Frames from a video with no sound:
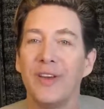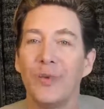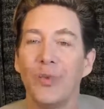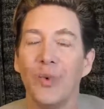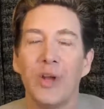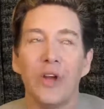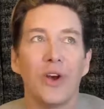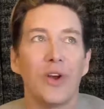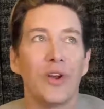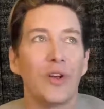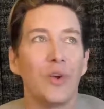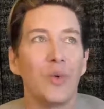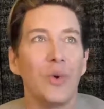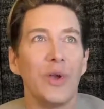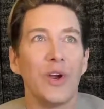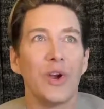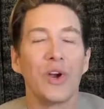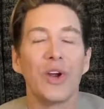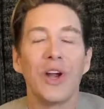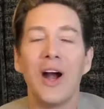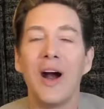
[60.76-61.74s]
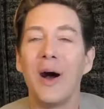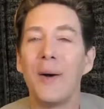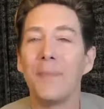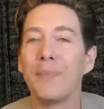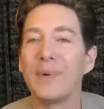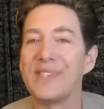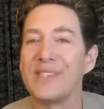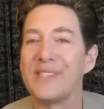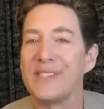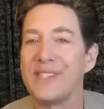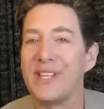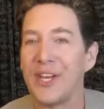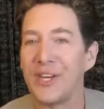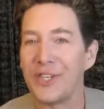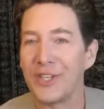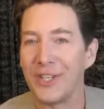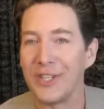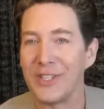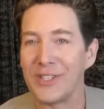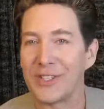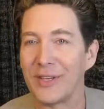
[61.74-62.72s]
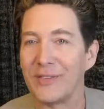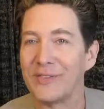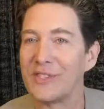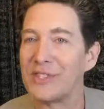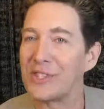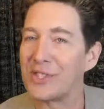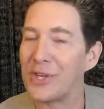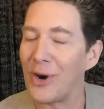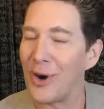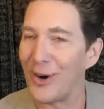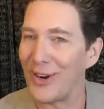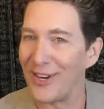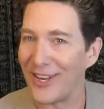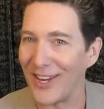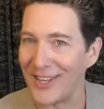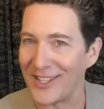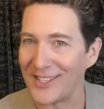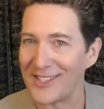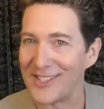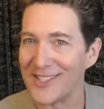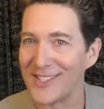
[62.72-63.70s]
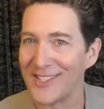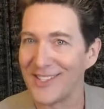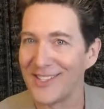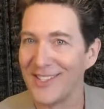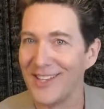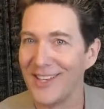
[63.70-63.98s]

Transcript: We are compositions of stardust.